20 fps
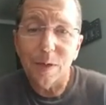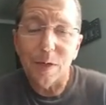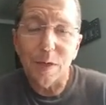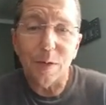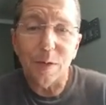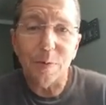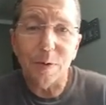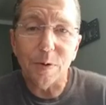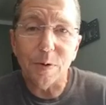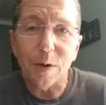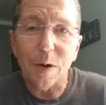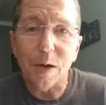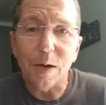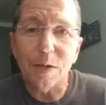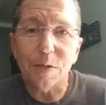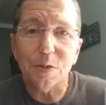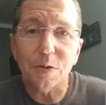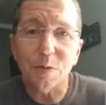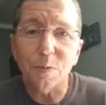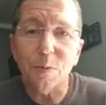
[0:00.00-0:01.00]
Keeping your
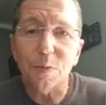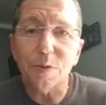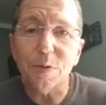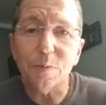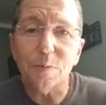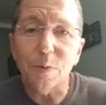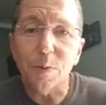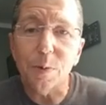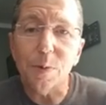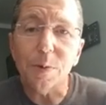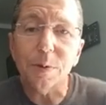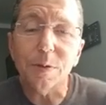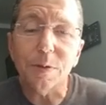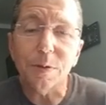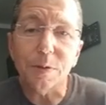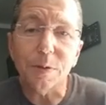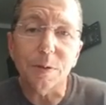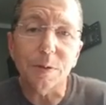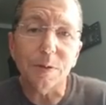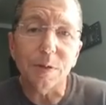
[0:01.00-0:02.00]
eyes on what's important
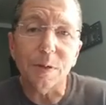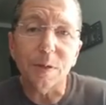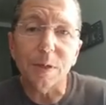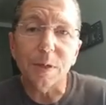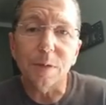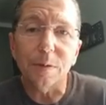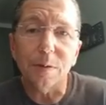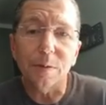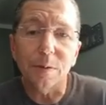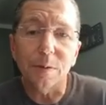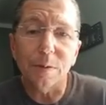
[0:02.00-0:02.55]
is a good thing,